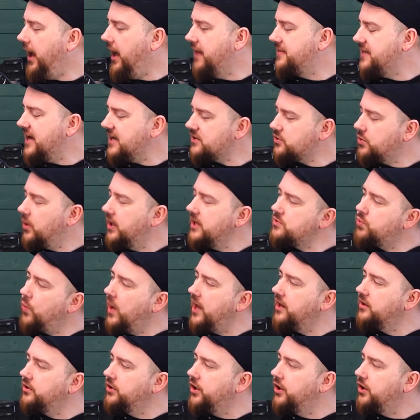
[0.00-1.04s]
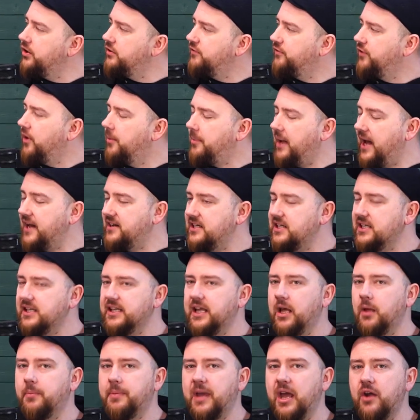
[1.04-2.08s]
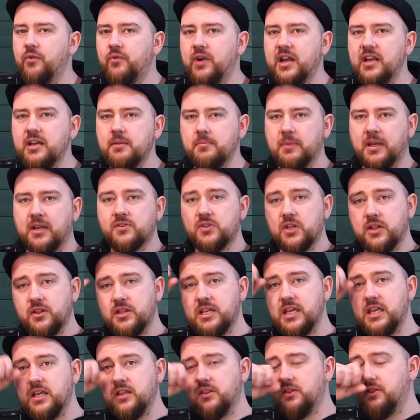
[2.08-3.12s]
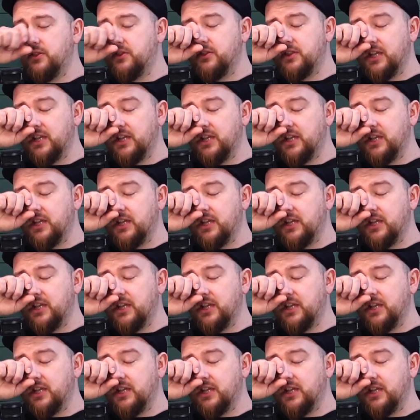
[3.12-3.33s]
that's what he's well known for. But I did a little bit of reading because the